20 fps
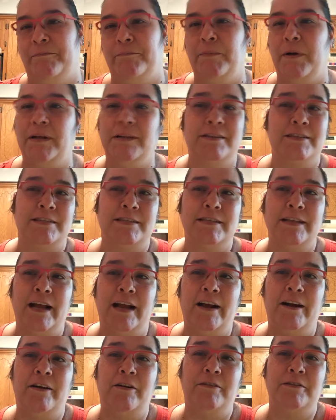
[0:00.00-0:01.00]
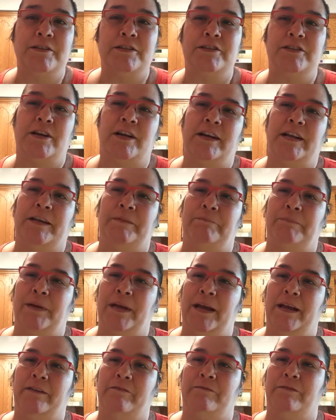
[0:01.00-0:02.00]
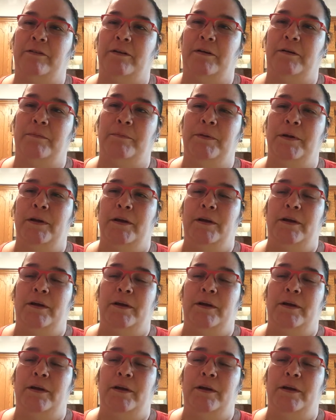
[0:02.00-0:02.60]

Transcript: months now to try to get back from